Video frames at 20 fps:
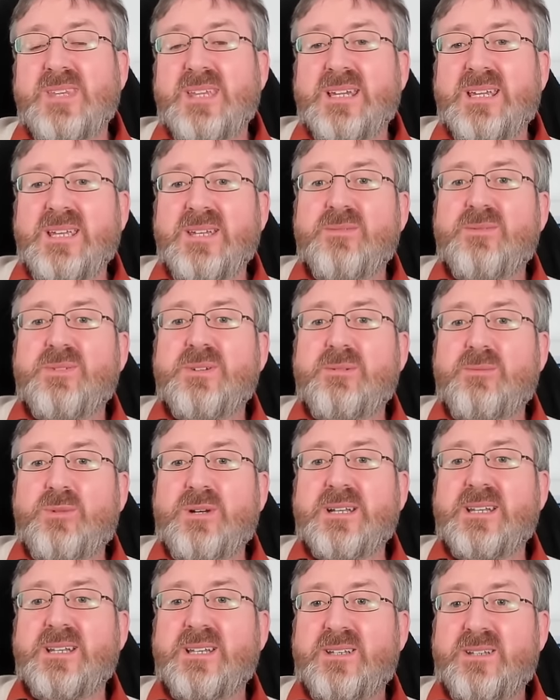given
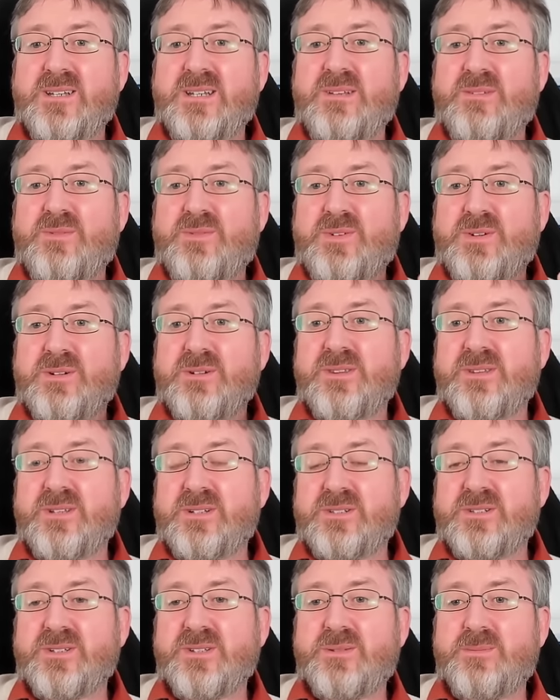what he did for his
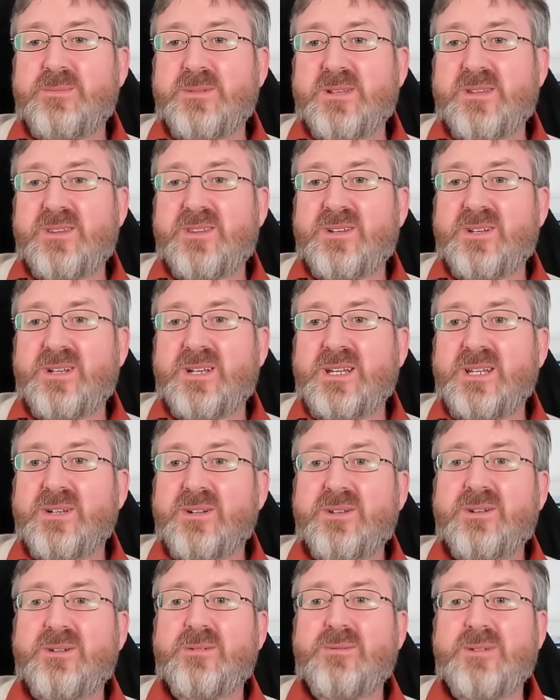adjustments to the
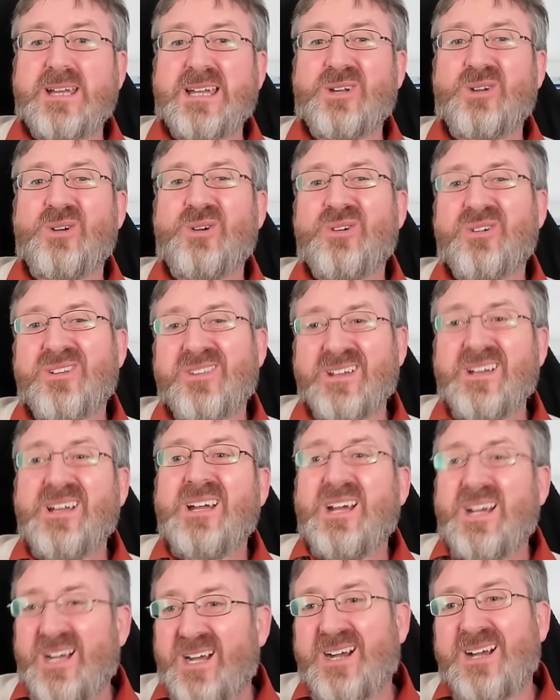other records,
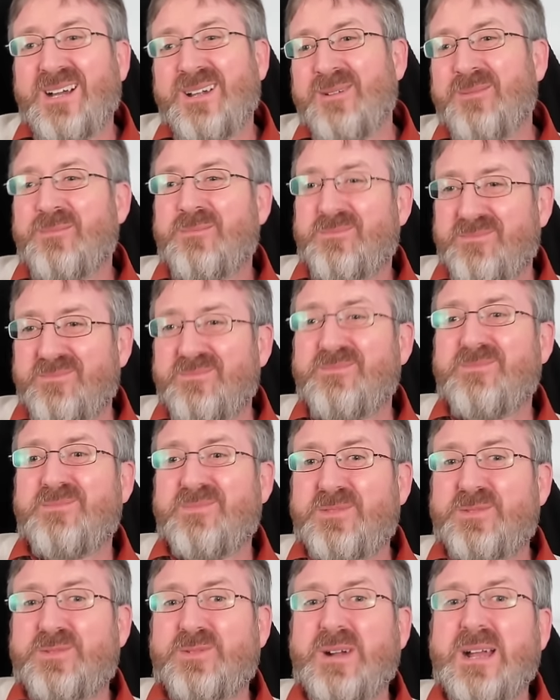I'm
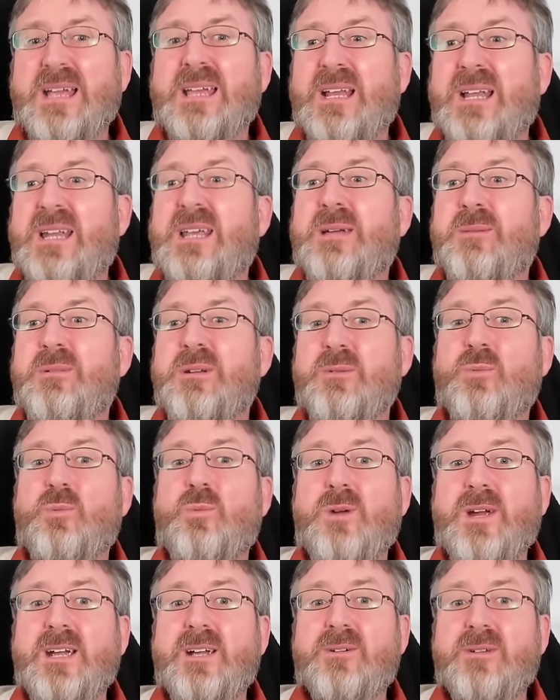frankly a bit
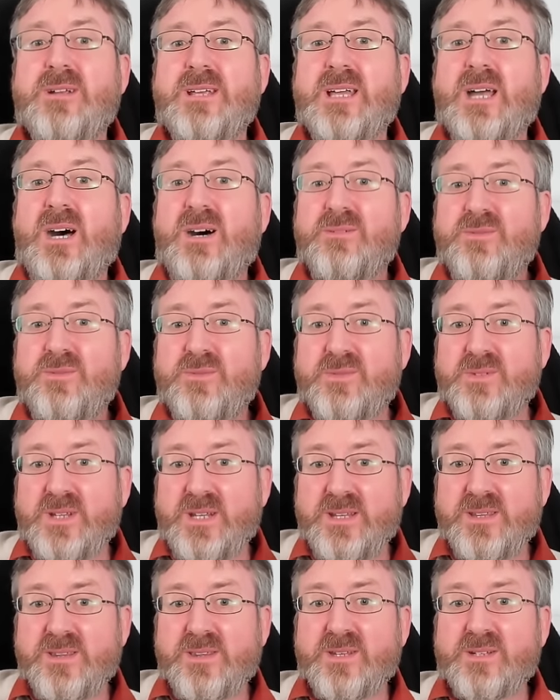wary of
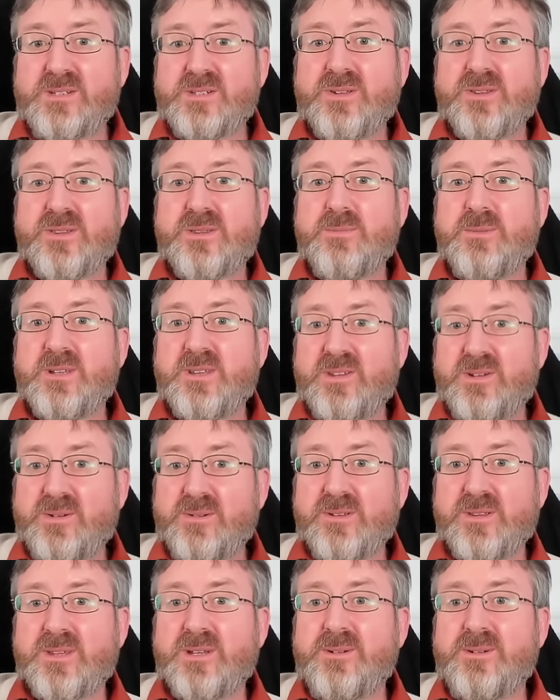his adjustments to
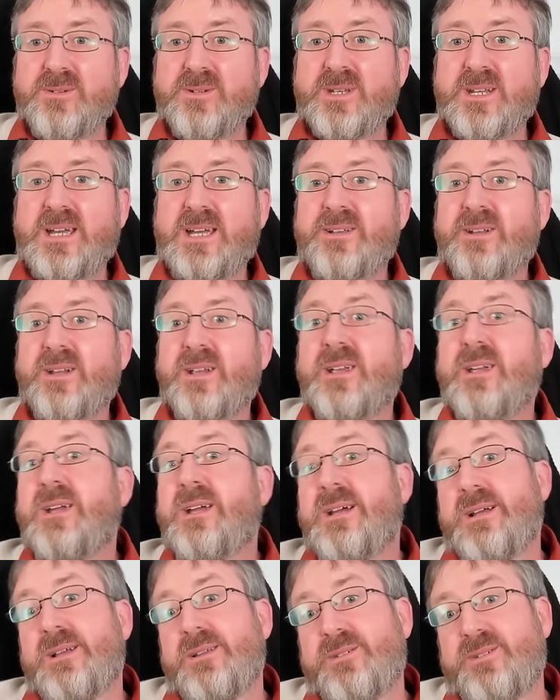his own data.
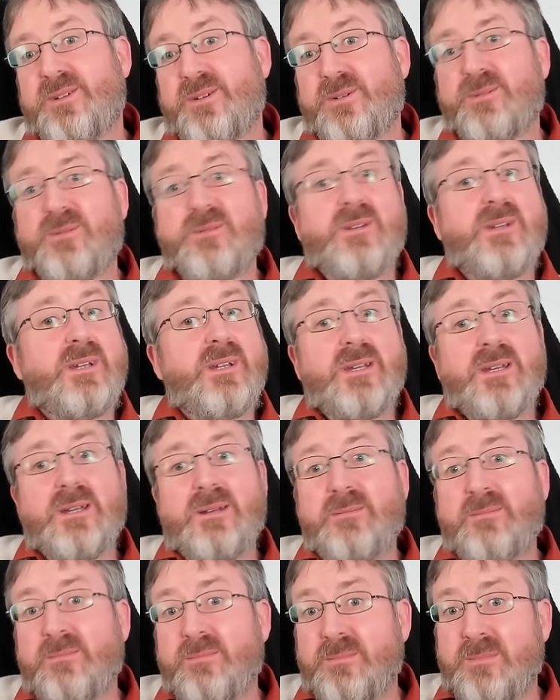So
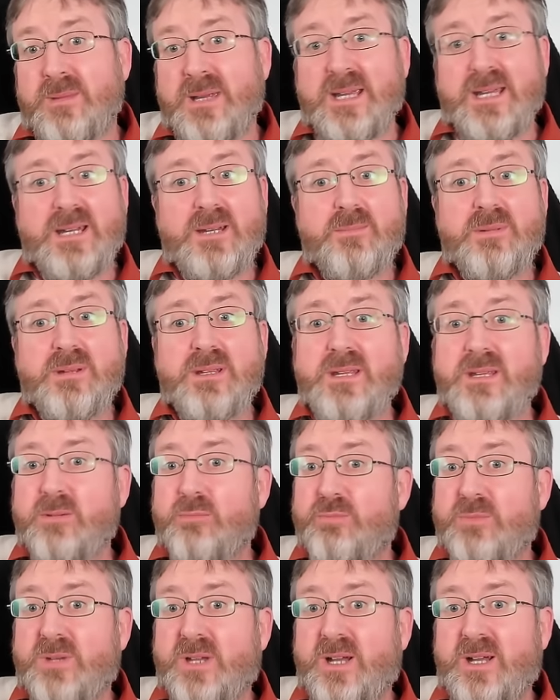maybe
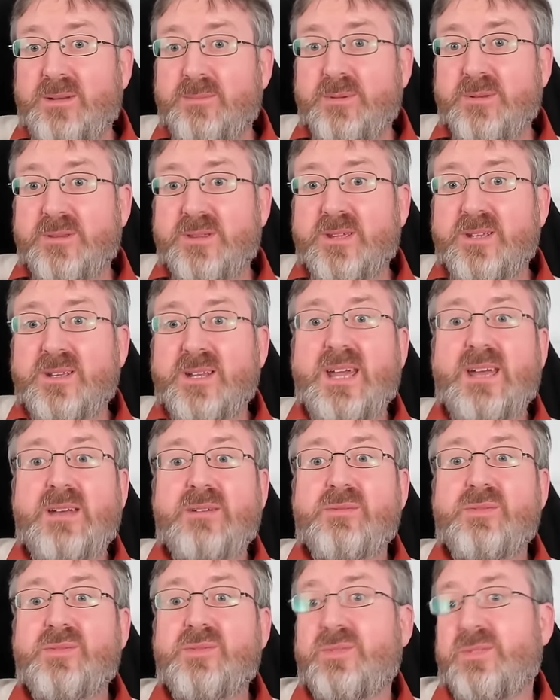composite
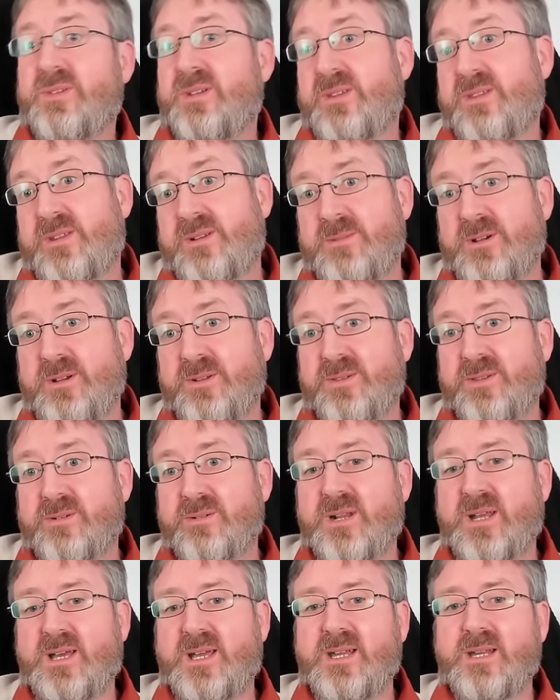F is the most
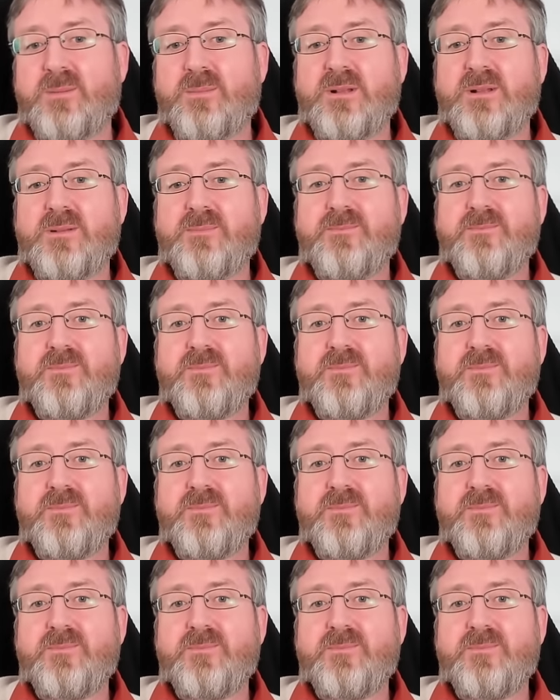reliable.